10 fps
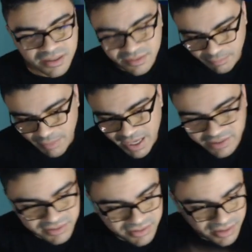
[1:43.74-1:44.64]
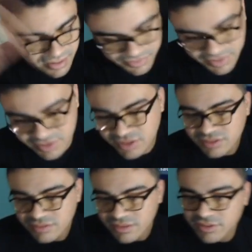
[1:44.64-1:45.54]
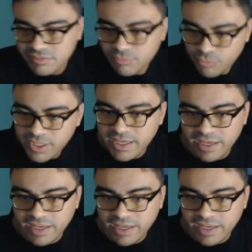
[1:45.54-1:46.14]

mine stuff and it's just it's really